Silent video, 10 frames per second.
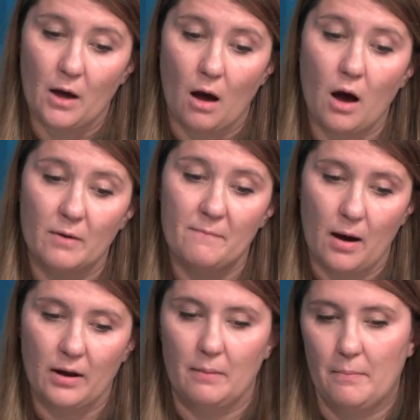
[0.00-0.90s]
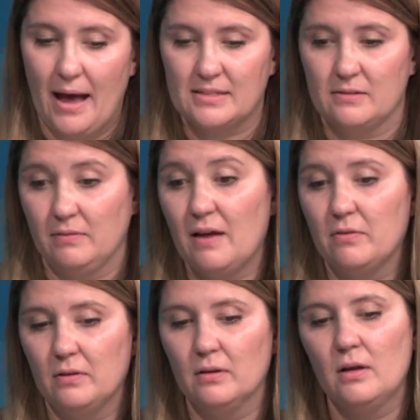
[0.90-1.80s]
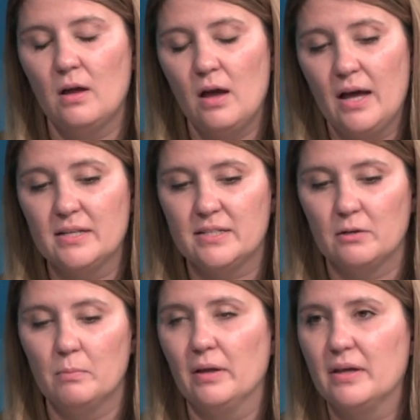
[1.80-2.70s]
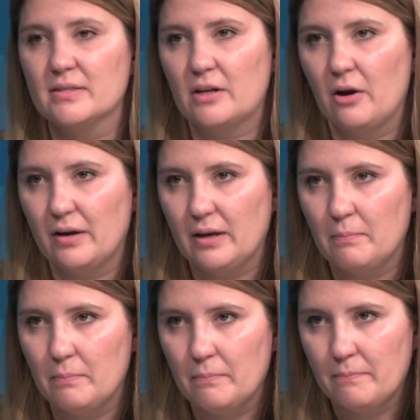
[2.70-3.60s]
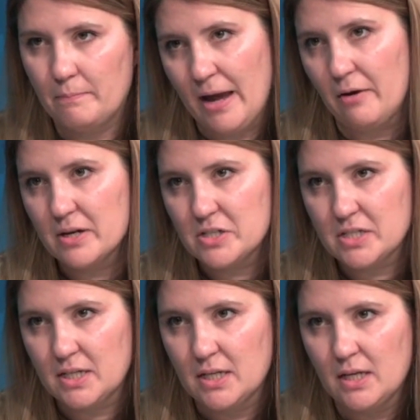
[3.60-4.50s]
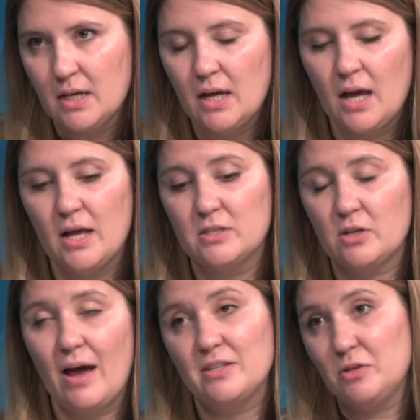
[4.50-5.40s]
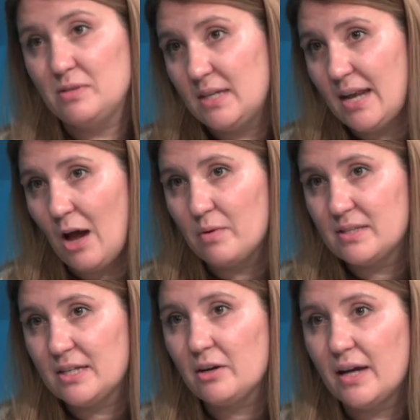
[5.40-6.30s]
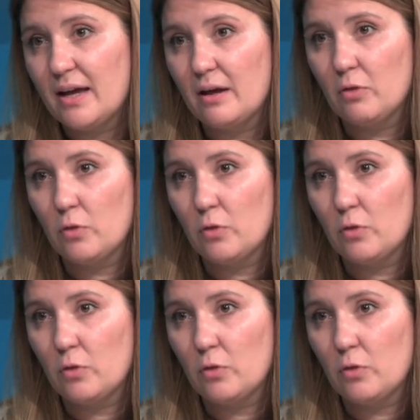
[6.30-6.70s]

on a massive level, until millions had already perished. And so as you see now with Syria,